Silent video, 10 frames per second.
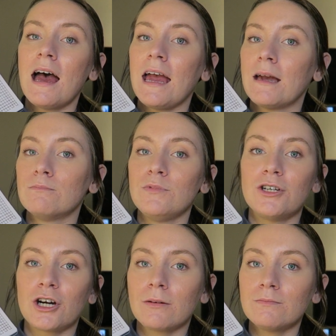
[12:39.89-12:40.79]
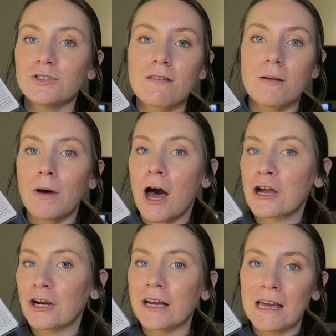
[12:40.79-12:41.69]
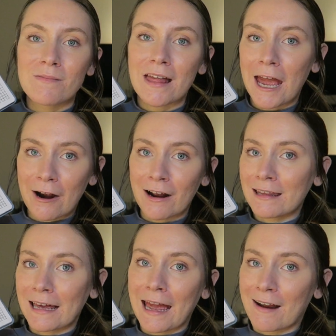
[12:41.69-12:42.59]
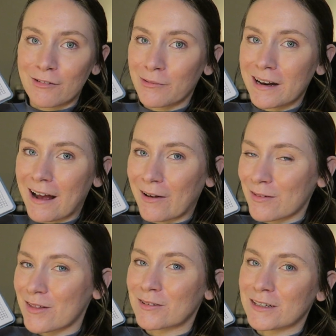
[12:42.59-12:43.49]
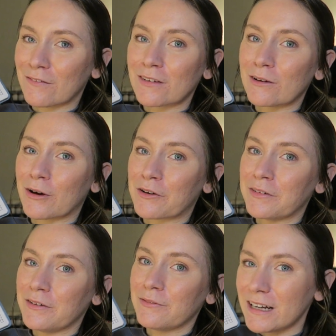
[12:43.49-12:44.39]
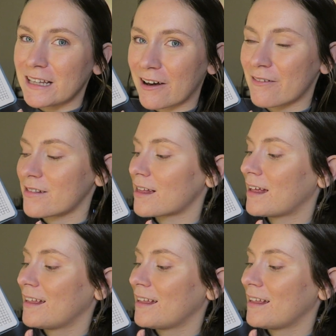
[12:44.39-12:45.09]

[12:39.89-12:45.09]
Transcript: and you know, just in my Hunger Games era like everyone else, so definitely want to reread those